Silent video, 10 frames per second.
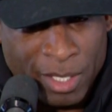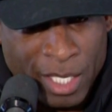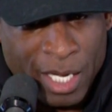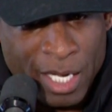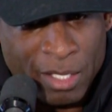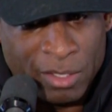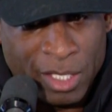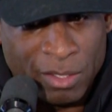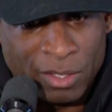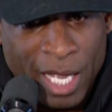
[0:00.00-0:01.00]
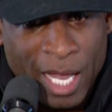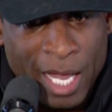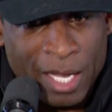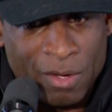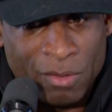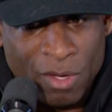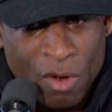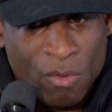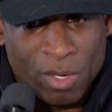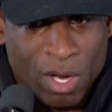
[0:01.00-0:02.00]
The NIL deals, I, I don't
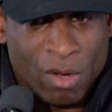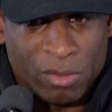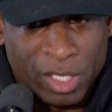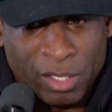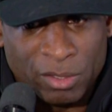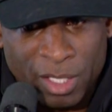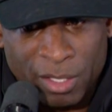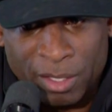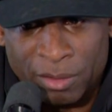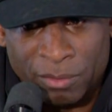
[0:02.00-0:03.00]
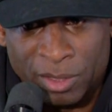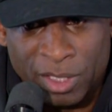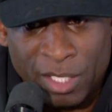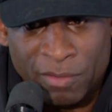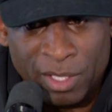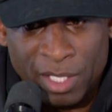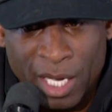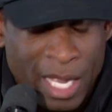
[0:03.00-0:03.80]
know what all deals they're receiving.